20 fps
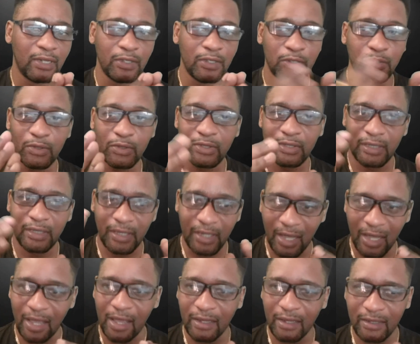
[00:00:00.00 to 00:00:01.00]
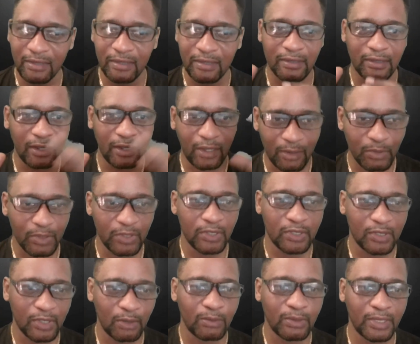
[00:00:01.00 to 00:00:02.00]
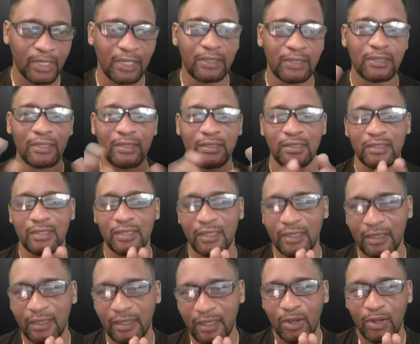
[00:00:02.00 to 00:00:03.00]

Are you using an axe, which is outdated today,